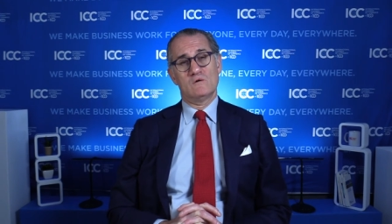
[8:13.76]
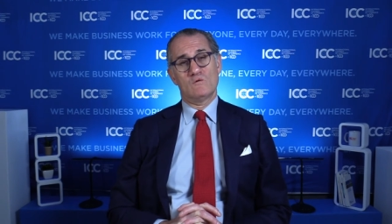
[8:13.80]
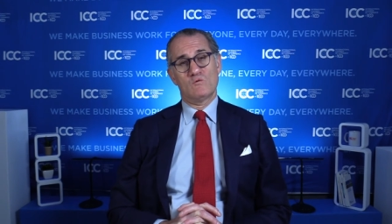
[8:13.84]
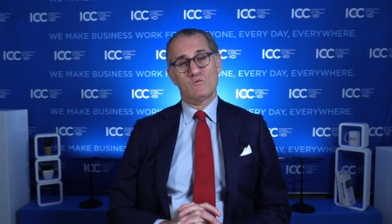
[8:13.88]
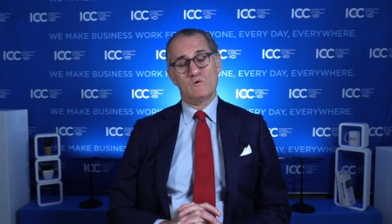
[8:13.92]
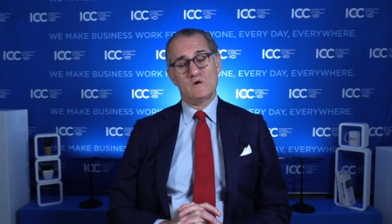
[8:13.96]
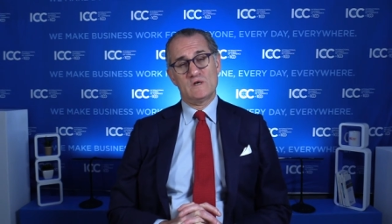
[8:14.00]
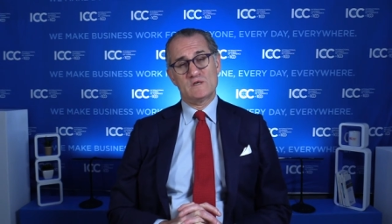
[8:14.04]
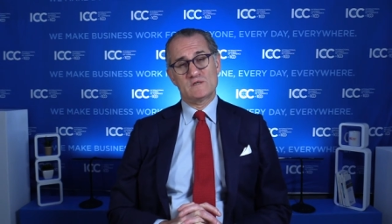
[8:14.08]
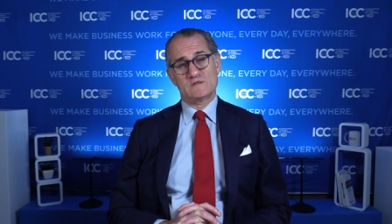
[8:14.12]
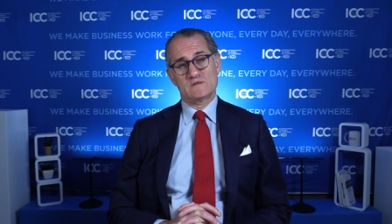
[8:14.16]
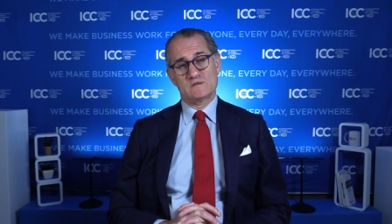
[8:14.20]

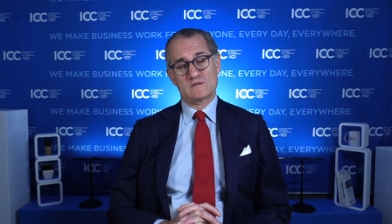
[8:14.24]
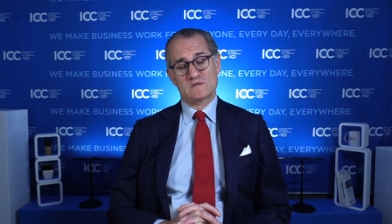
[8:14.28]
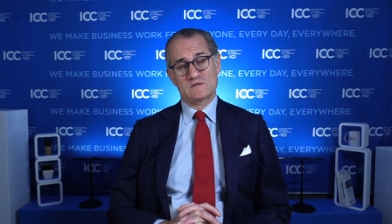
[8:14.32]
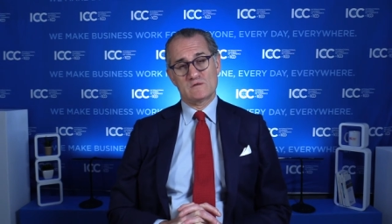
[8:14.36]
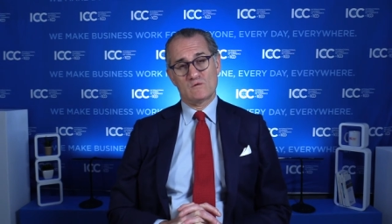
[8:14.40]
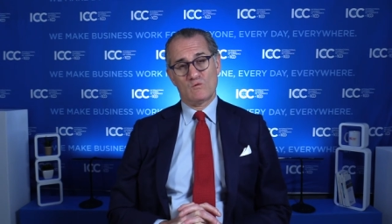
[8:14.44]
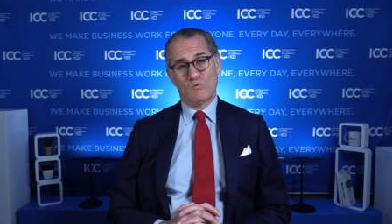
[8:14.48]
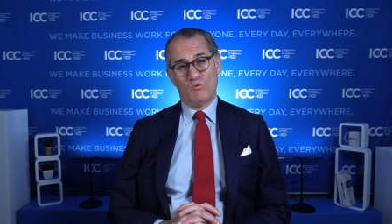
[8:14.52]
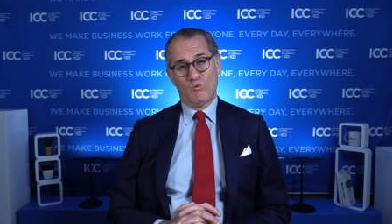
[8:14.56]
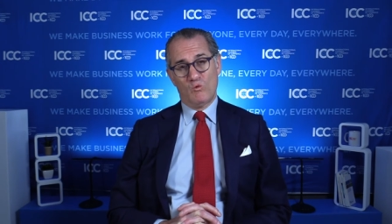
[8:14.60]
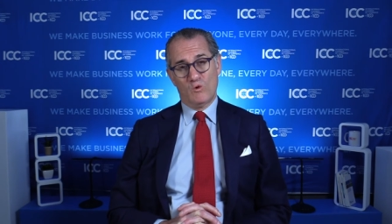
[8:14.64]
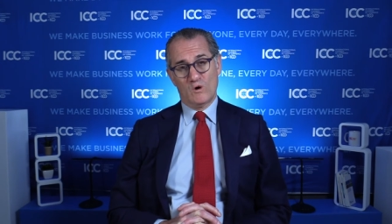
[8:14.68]
reasons
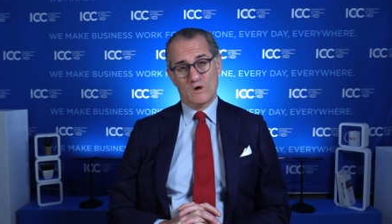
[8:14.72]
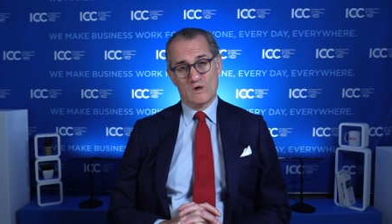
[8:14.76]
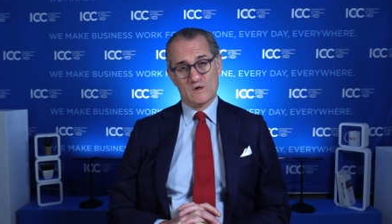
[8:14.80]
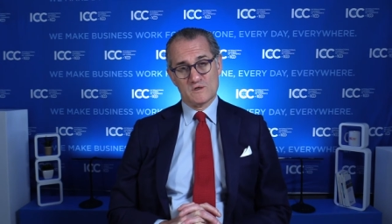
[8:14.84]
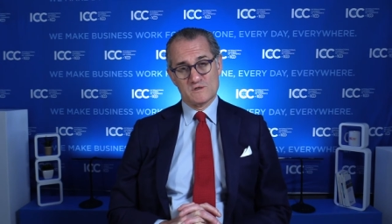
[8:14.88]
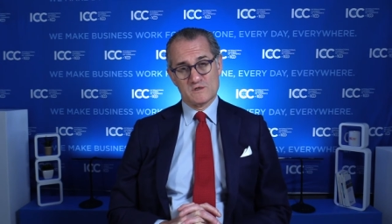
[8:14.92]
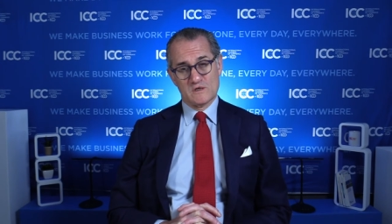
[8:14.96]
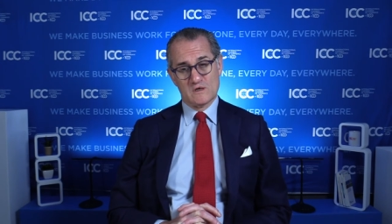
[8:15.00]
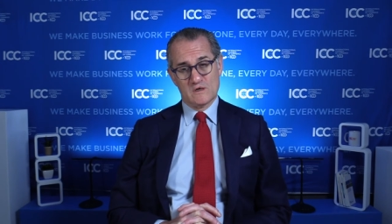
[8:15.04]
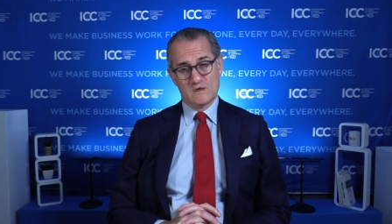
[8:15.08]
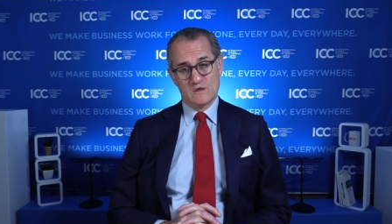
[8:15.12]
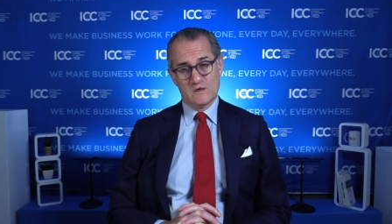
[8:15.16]

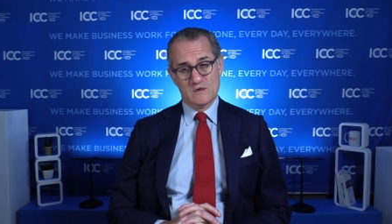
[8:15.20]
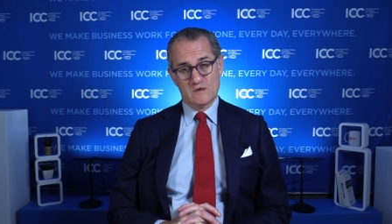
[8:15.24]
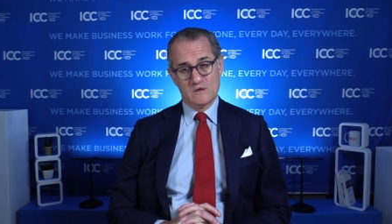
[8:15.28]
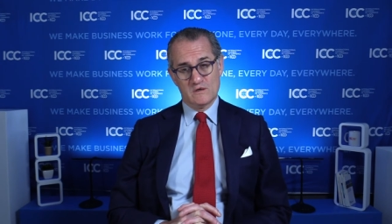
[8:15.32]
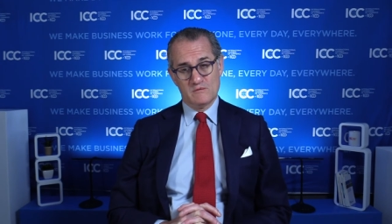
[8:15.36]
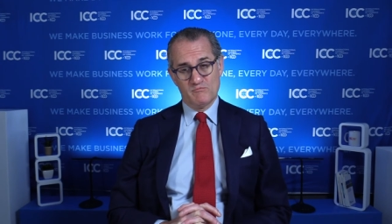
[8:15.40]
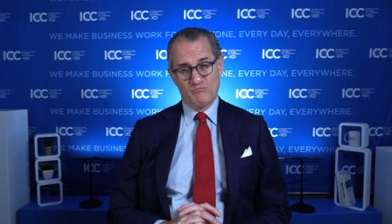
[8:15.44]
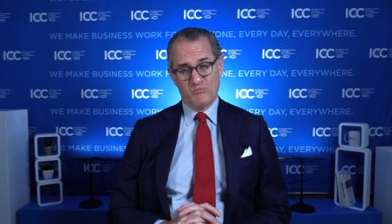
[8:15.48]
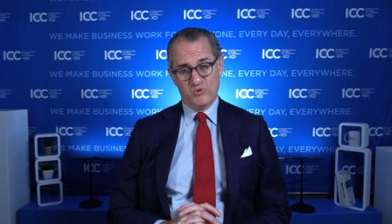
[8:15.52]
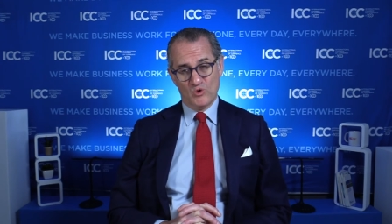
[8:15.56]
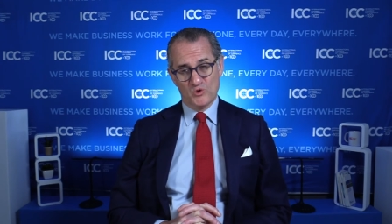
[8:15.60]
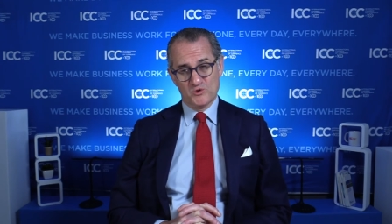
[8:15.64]
was
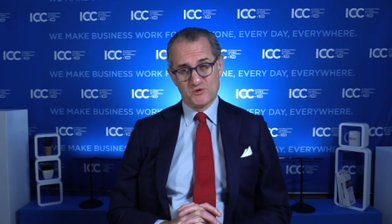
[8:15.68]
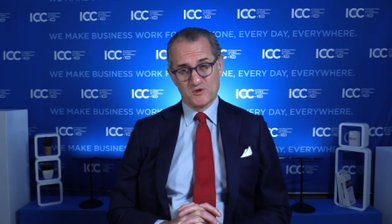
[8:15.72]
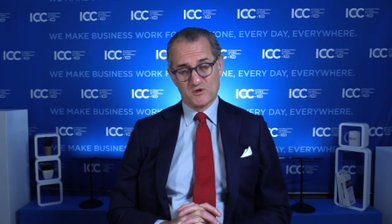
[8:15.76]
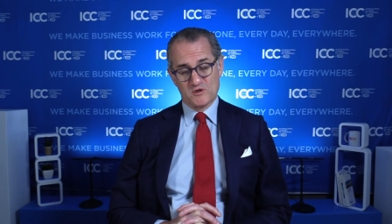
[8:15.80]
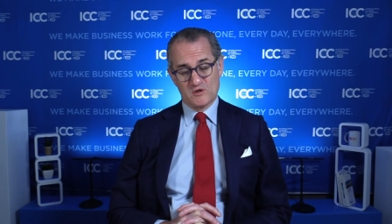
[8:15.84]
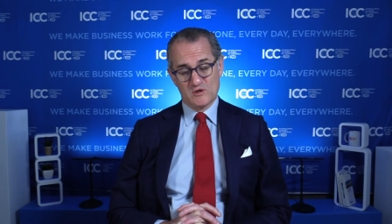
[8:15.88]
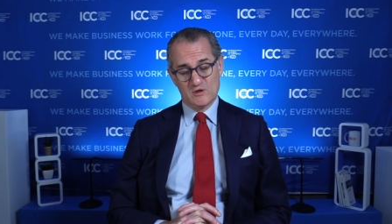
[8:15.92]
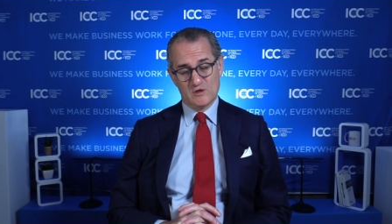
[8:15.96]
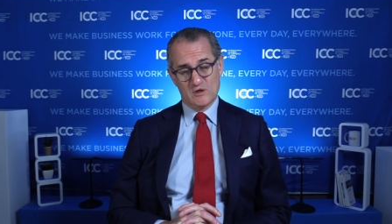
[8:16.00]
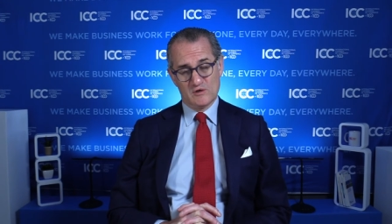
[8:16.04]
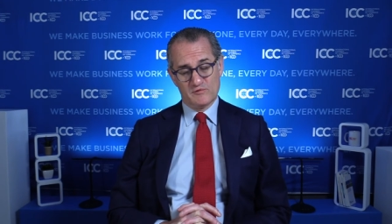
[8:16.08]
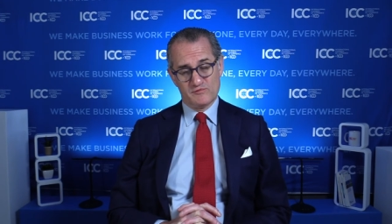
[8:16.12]
important
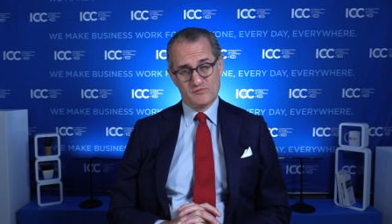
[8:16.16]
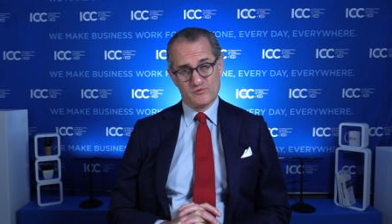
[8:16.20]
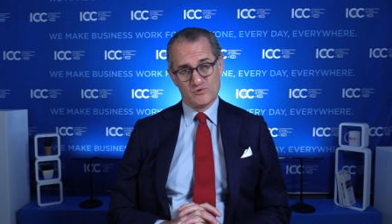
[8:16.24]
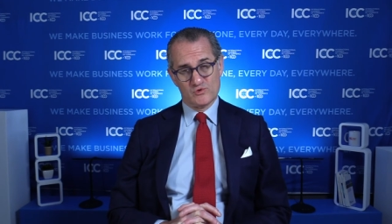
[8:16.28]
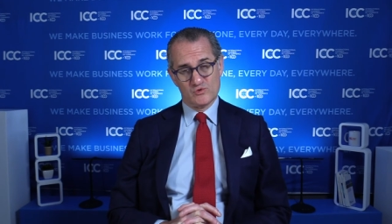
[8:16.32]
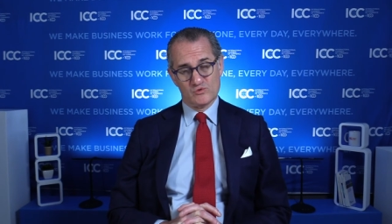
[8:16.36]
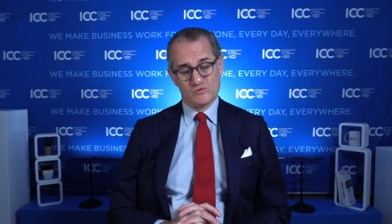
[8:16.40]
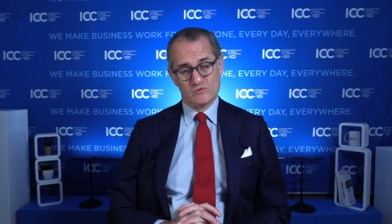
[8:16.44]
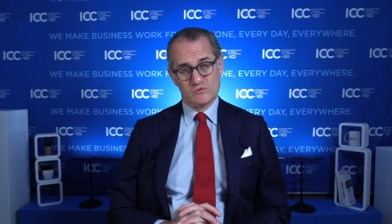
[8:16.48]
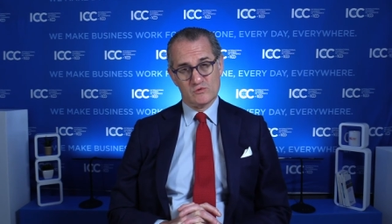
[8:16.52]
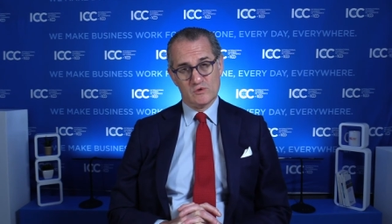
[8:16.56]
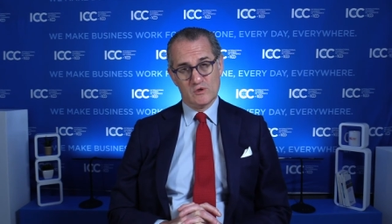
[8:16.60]
enough
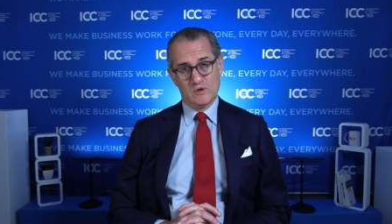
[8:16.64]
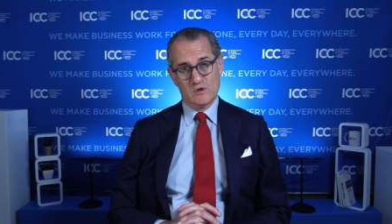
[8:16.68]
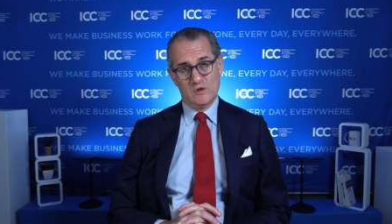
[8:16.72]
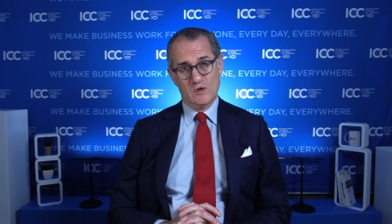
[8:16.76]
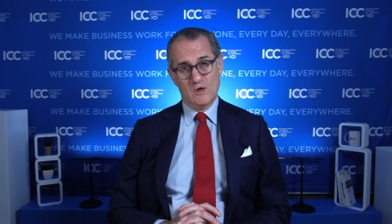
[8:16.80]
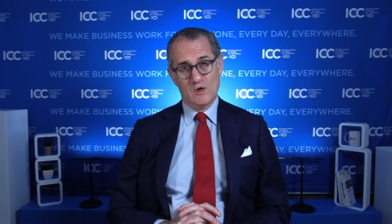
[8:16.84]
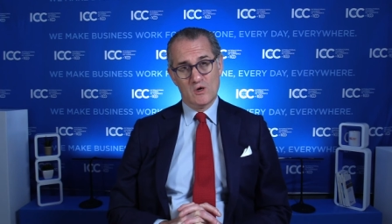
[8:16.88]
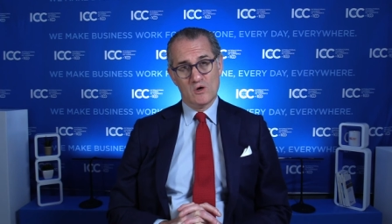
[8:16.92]
to